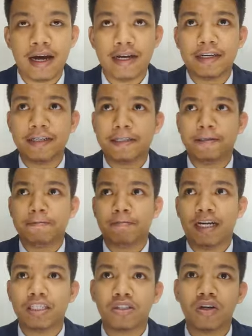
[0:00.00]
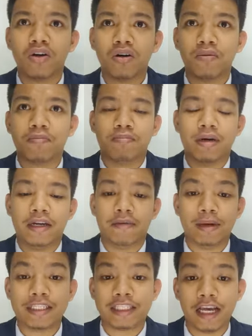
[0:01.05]
I saw
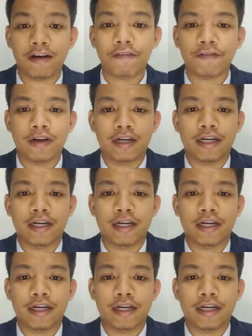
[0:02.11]
myself